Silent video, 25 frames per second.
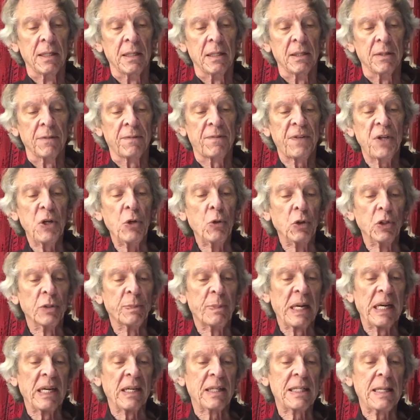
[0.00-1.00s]
Fueled
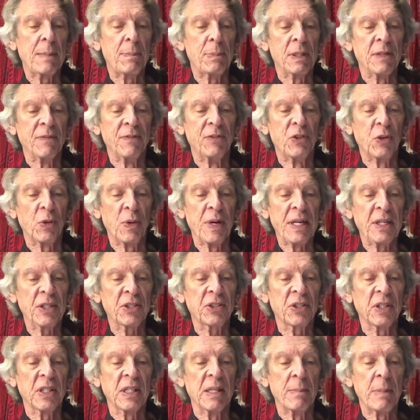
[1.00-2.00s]
by a couple of
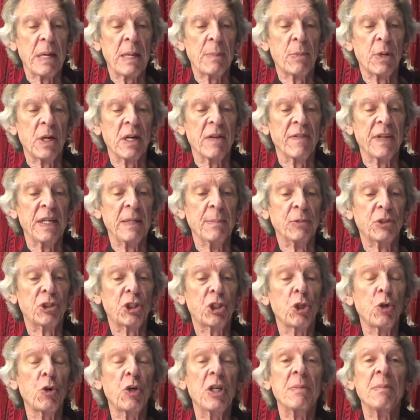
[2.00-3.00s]
drinks and the memory of him
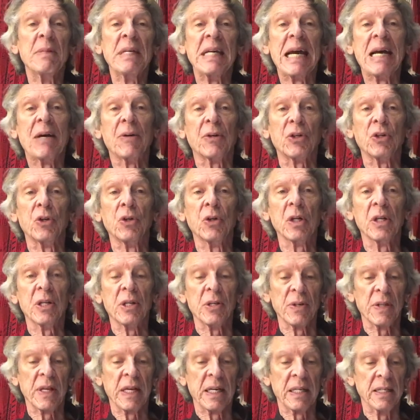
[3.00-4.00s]
chewing me out
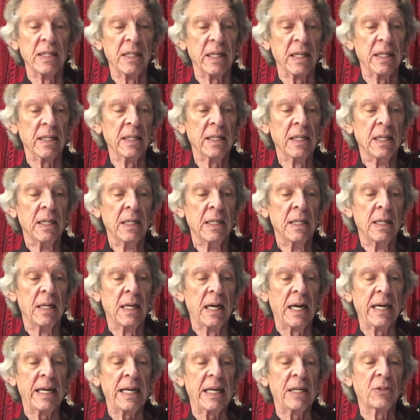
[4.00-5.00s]
earlier that day,
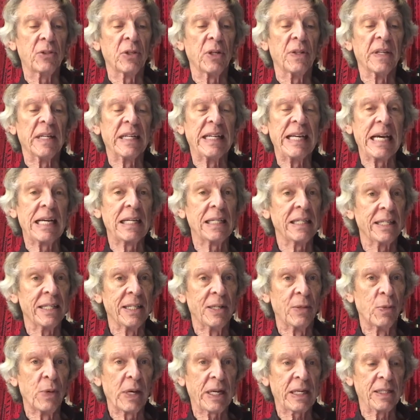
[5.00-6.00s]
I entered the galley in
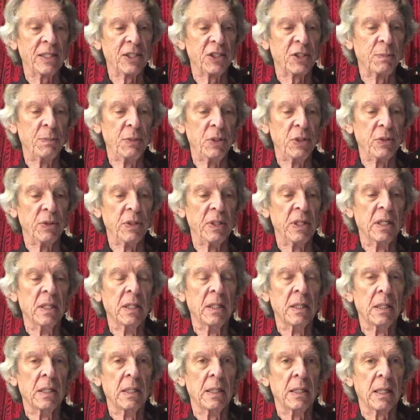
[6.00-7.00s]
a reckless mood.
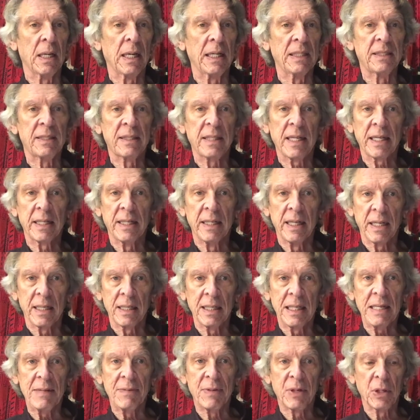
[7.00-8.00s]
I said,
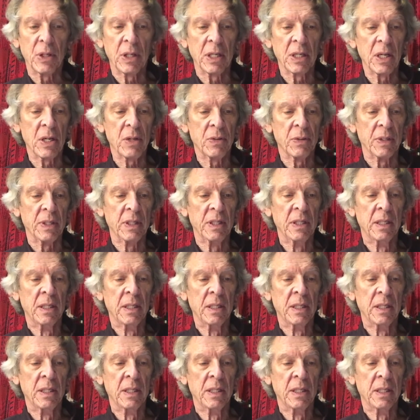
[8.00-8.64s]
"Leave her alone."